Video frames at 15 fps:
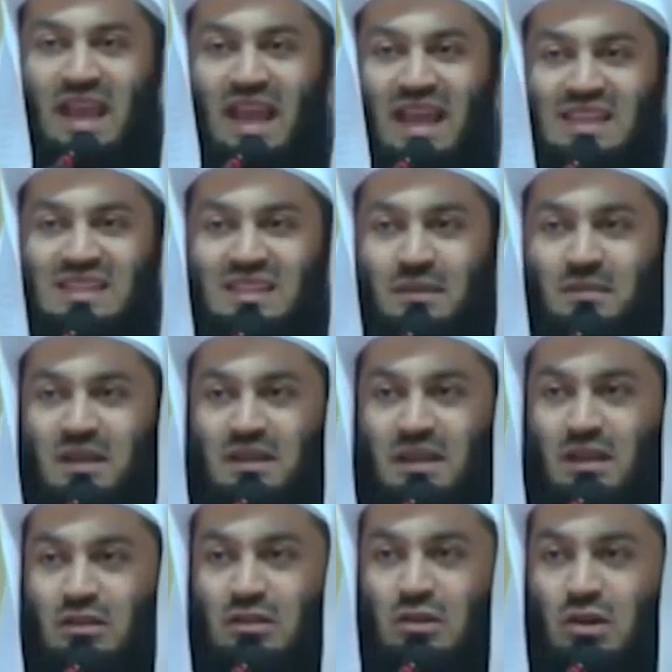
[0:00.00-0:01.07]
As
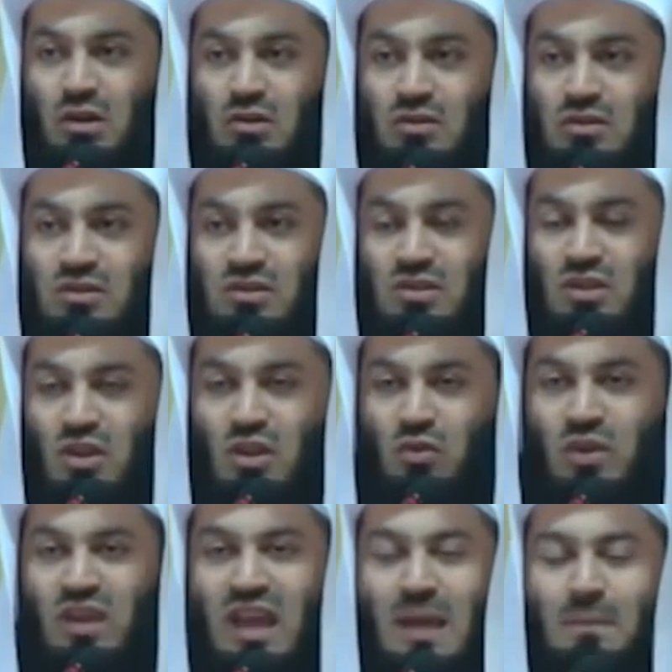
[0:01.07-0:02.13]
Ramadan goes,
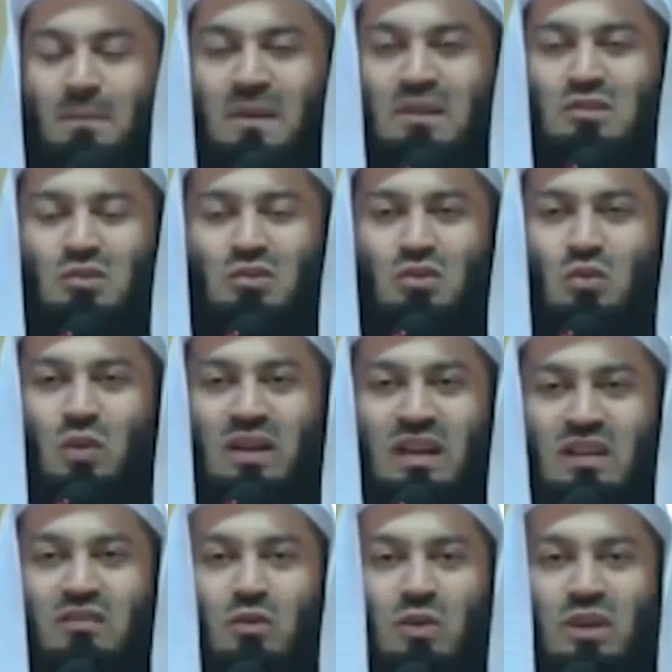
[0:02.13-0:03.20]
we happen to do
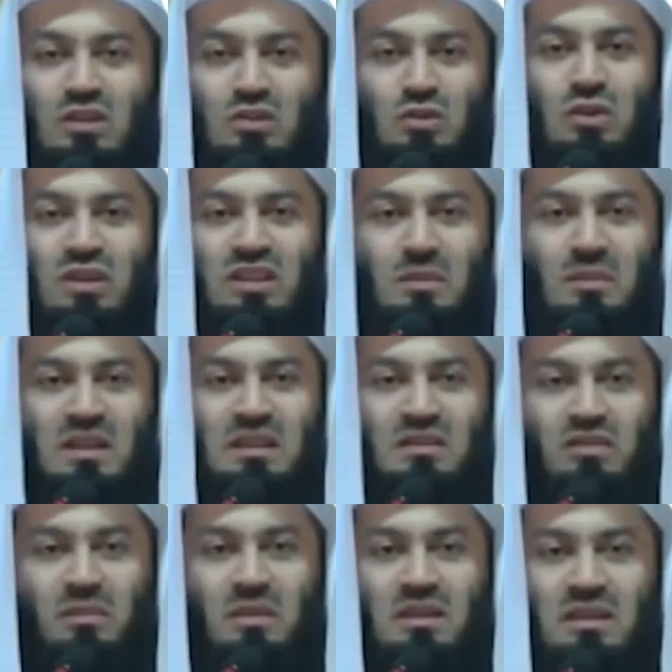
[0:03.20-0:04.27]
whatever we do in the month
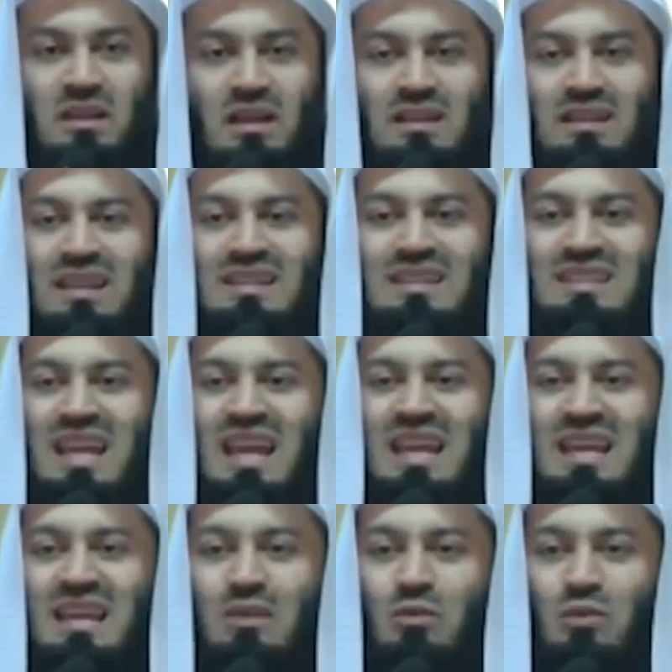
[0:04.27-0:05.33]
of Ramadan. The
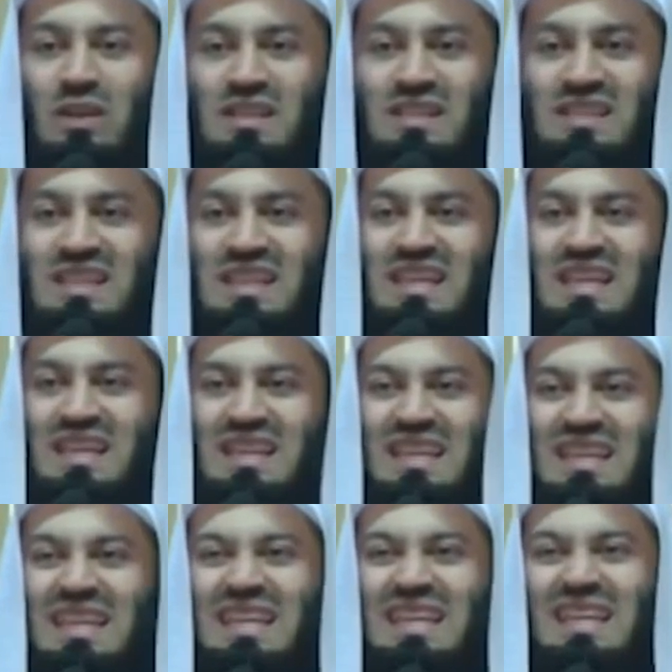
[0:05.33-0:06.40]
day we see
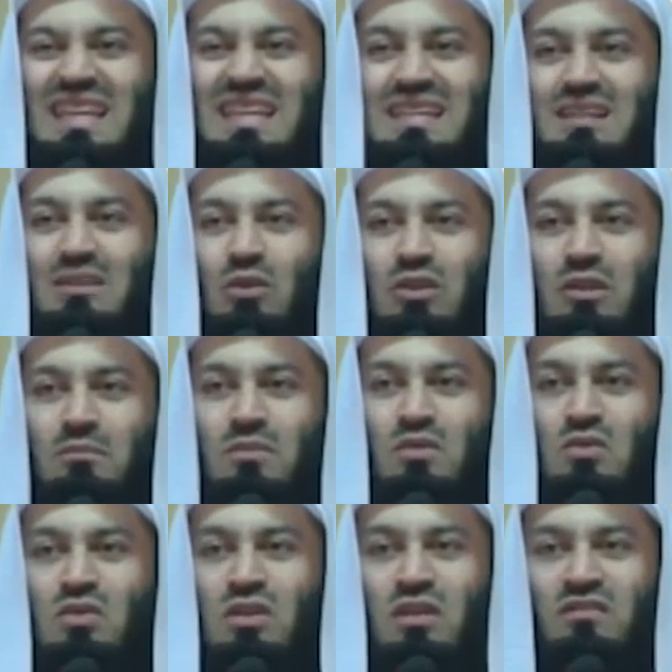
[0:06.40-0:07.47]
the Eid or the
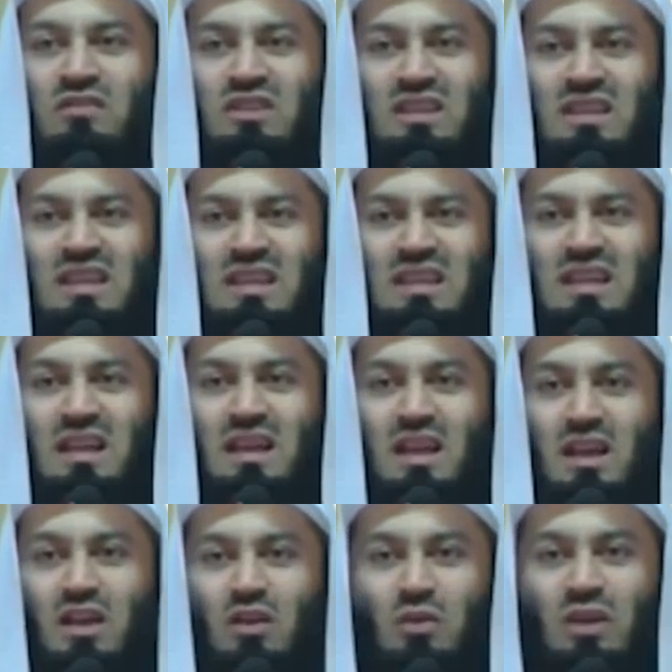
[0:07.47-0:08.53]
moon of the Eid,
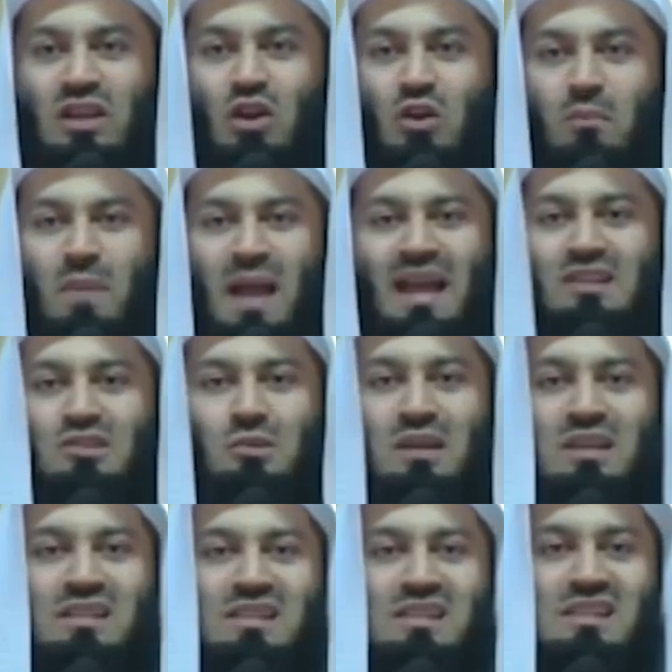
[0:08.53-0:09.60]
we go back
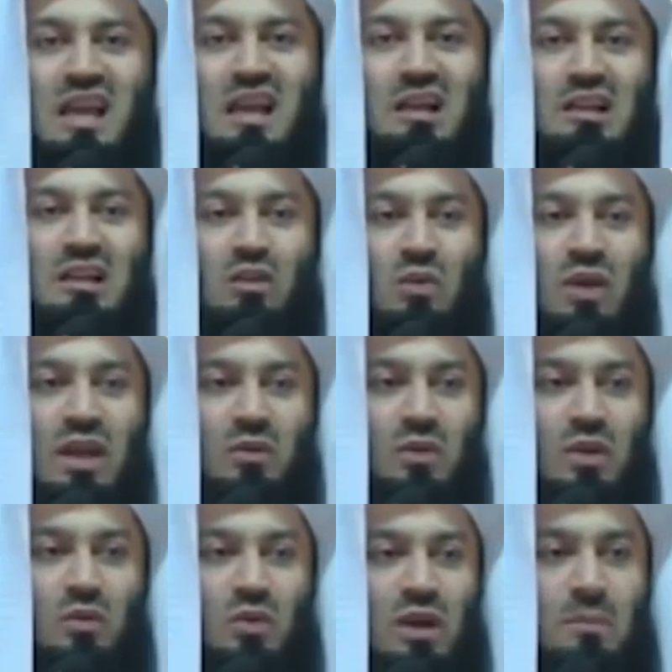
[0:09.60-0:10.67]
to exactly where
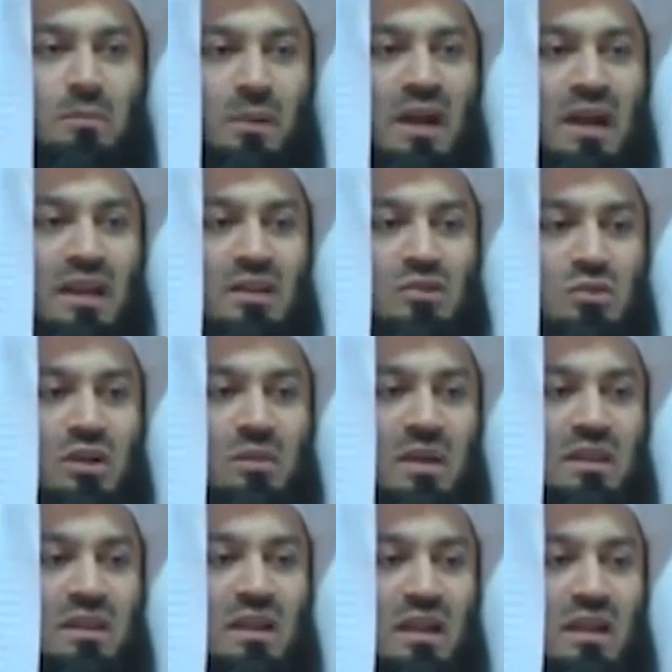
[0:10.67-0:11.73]
we were prior to
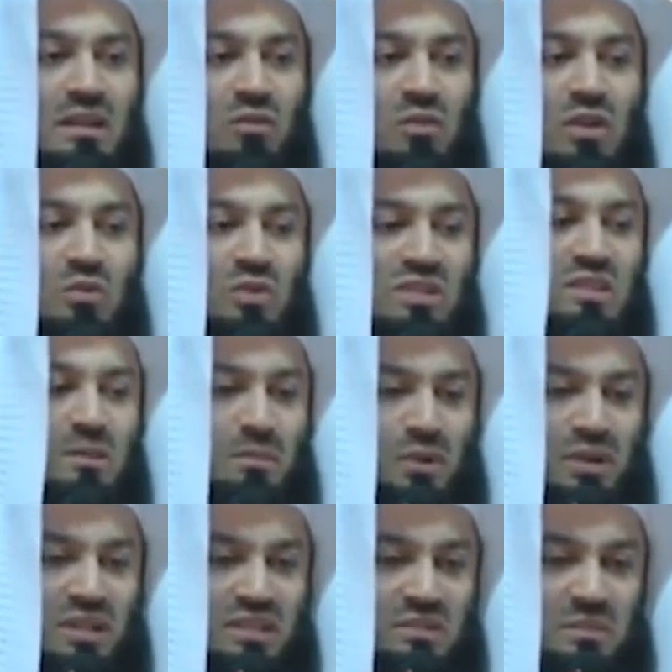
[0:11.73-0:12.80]
Ramadan. What was the
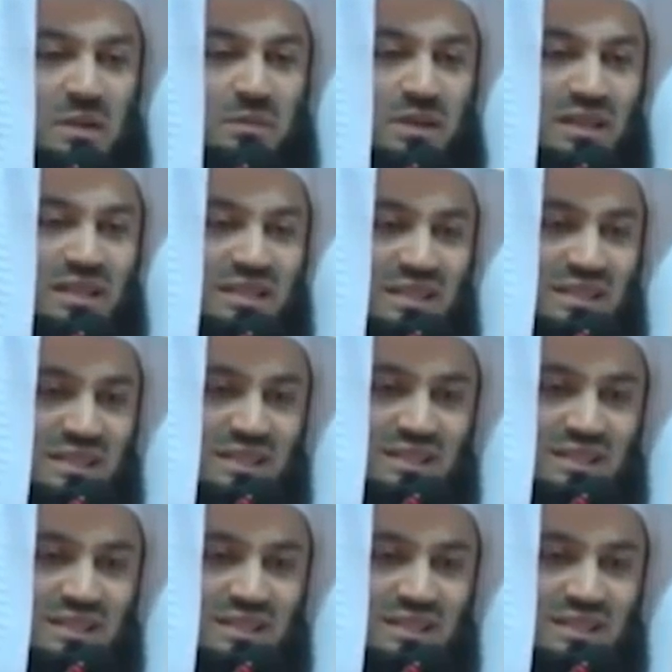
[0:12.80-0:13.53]
point, my brothers and